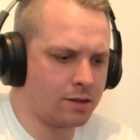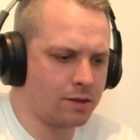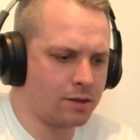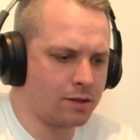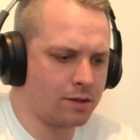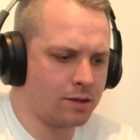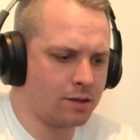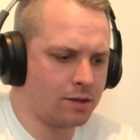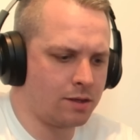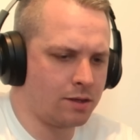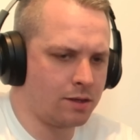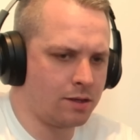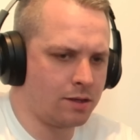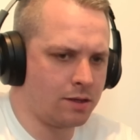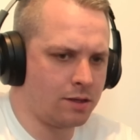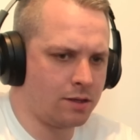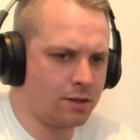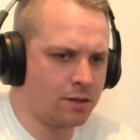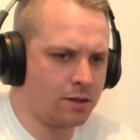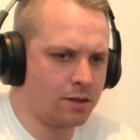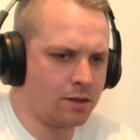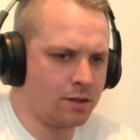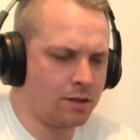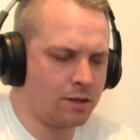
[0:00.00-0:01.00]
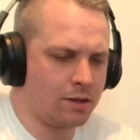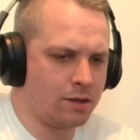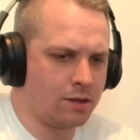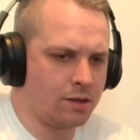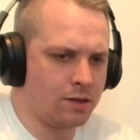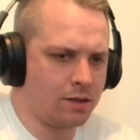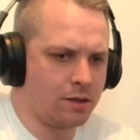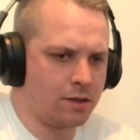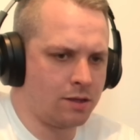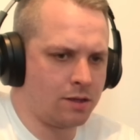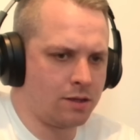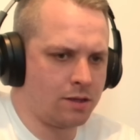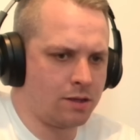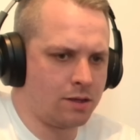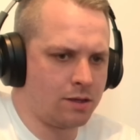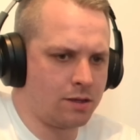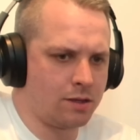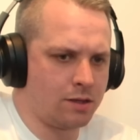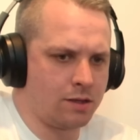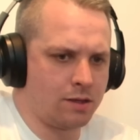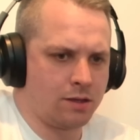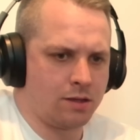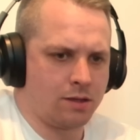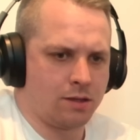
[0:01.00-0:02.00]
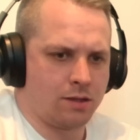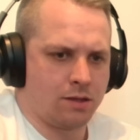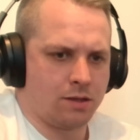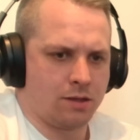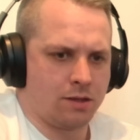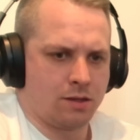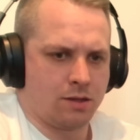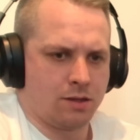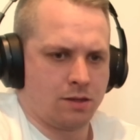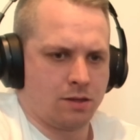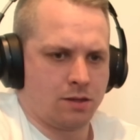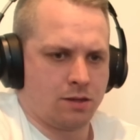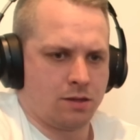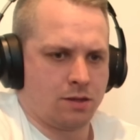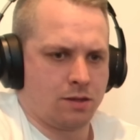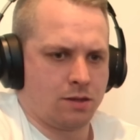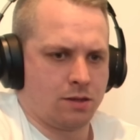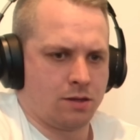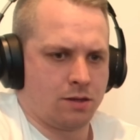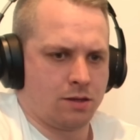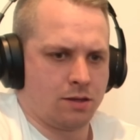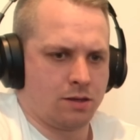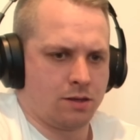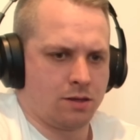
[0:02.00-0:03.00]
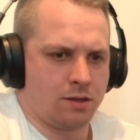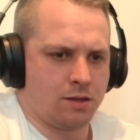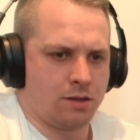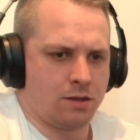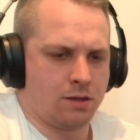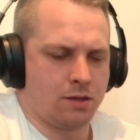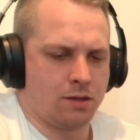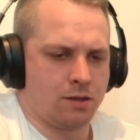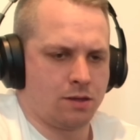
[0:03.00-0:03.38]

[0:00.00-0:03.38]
This person isn't speaking.